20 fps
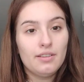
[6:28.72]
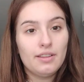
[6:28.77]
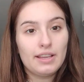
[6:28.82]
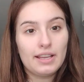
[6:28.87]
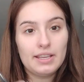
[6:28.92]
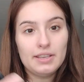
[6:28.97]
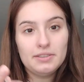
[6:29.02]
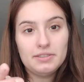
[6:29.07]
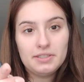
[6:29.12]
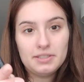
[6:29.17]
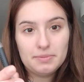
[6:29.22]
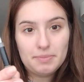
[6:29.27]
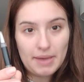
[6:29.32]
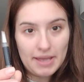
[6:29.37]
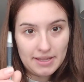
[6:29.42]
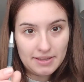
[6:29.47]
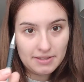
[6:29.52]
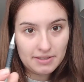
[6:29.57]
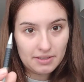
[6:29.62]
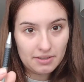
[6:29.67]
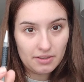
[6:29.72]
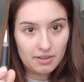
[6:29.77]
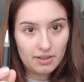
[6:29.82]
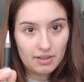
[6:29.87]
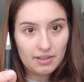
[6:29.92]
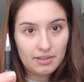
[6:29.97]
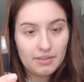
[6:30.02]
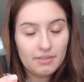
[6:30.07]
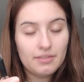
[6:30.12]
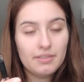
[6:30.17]
like I use these pens a
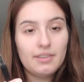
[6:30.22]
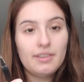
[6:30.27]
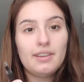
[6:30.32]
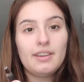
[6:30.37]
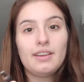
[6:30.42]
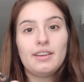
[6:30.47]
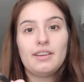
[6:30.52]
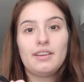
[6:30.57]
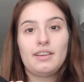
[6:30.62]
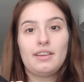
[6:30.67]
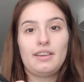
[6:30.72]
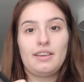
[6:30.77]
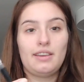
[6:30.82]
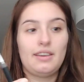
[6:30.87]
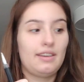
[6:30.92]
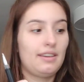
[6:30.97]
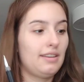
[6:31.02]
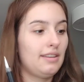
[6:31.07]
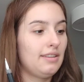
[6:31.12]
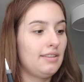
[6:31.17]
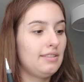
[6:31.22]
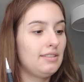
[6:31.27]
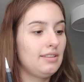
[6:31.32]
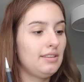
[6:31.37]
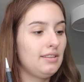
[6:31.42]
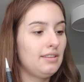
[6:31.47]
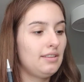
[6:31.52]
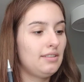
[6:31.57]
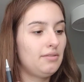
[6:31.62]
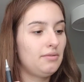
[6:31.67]
lot,
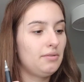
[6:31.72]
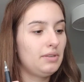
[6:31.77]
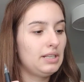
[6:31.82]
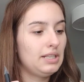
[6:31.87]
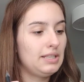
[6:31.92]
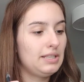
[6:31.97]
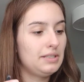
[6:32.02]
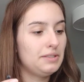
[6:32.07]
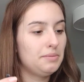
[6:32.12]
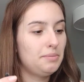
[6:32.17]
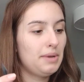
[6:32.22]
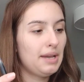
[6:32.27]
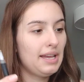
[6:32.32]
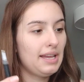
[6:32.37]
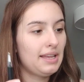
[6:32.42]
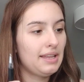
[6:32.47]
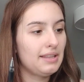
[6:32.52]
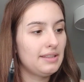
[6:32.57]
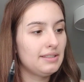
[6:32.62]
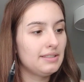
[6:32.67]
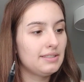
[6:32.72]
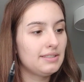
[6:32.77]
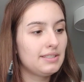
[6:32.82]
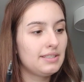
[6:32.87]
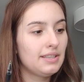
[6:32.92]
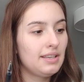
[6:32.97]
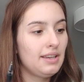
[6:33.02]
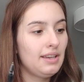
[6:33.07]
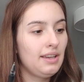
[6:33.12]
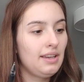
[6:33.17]
and with these pens,